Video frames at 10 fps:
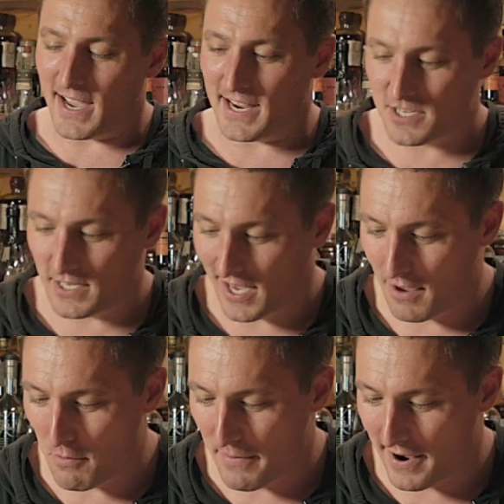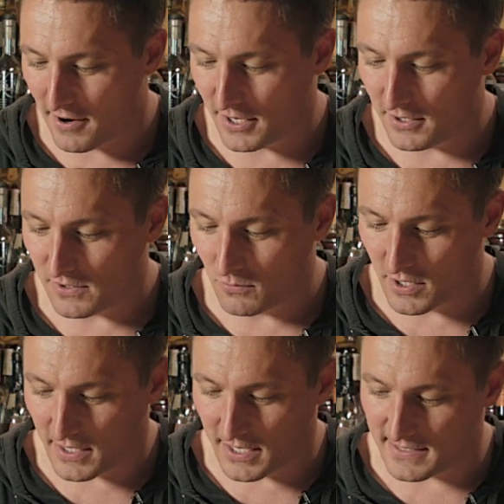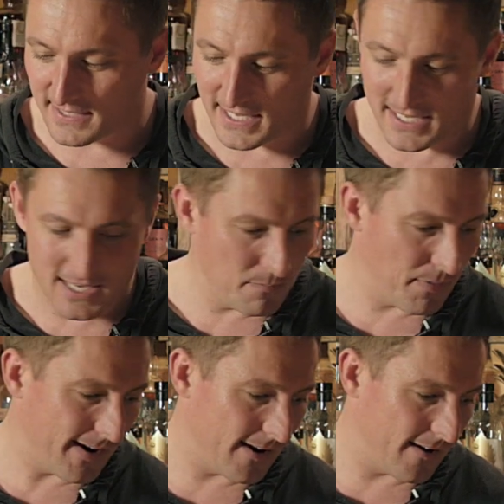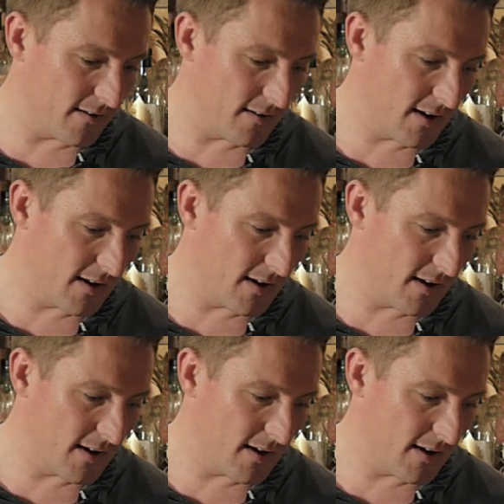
actually came about, I used to work in a tiki bar